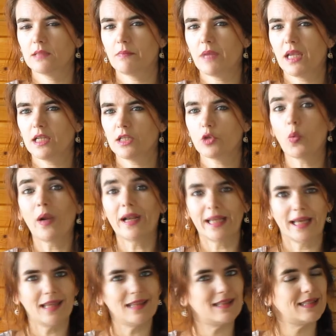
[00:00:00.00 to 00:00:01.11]
May
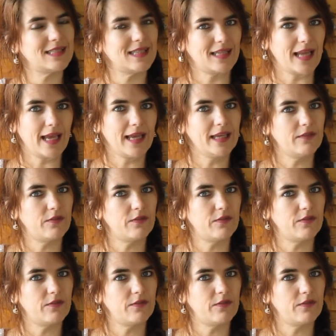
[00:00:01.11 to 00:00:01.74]
20th today.